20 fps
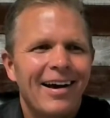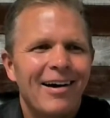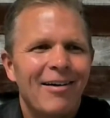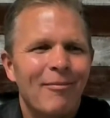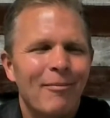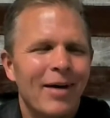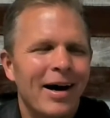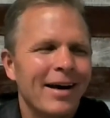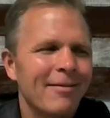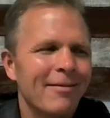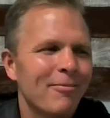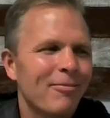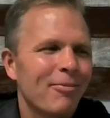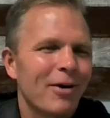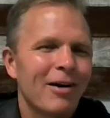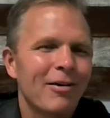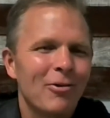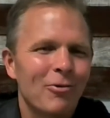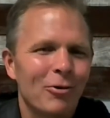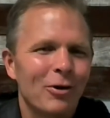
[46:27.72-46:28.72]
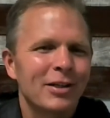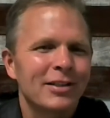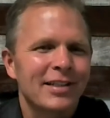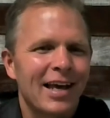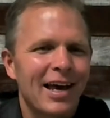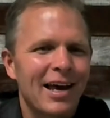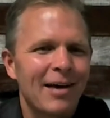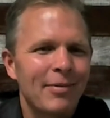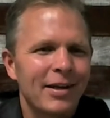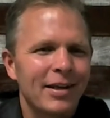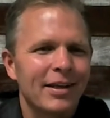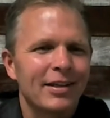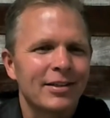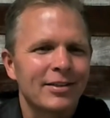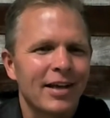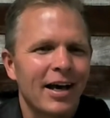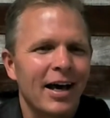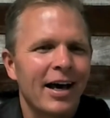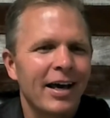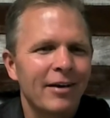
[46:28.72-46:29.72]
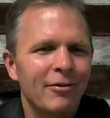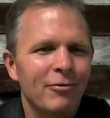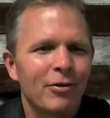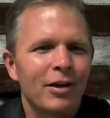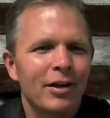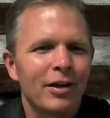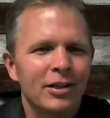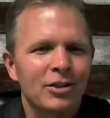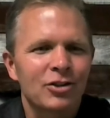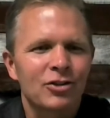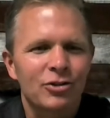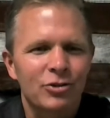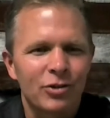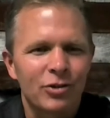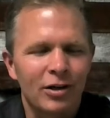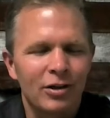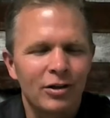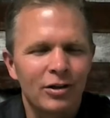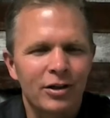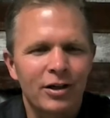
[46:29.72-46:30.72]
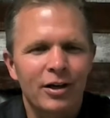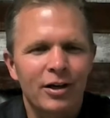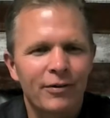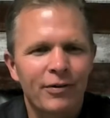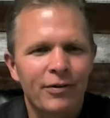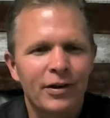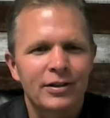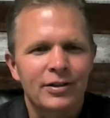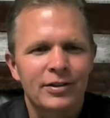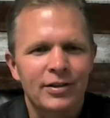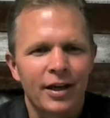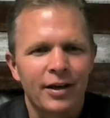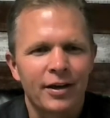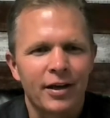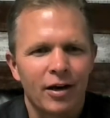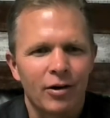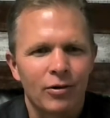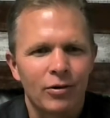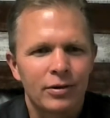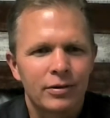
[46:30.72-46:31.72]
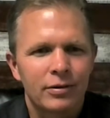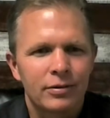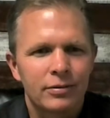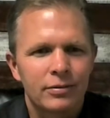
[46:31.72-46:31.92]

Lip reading: My probably worst habit is I really struggle, Curfy, to say no.